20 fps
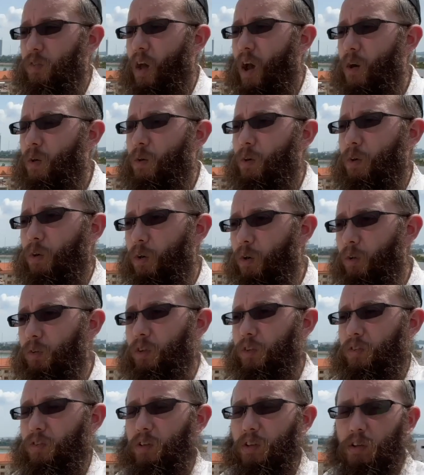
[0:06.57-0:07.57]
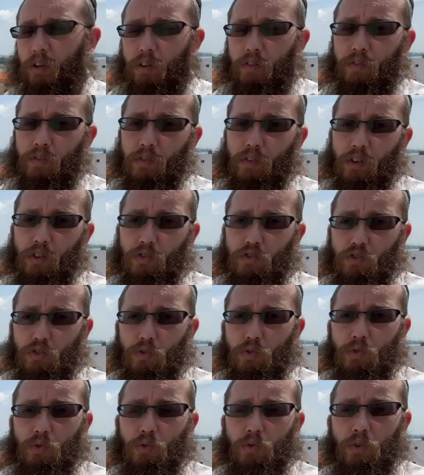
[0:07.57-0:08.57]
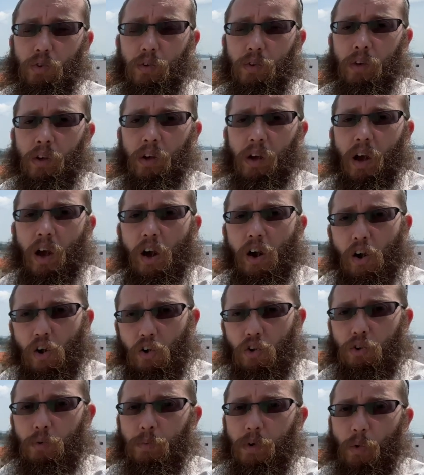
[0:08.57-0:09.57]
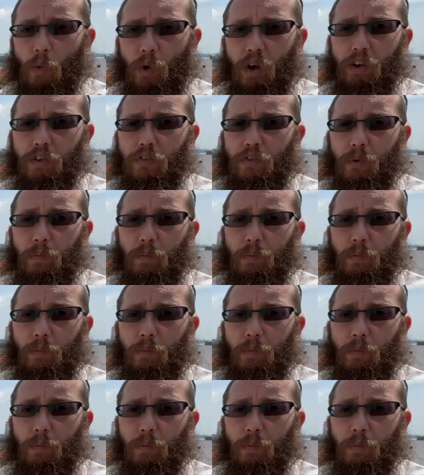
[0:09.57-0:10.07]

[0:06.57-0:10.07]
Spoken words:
Our goal is to give the Jew a home away from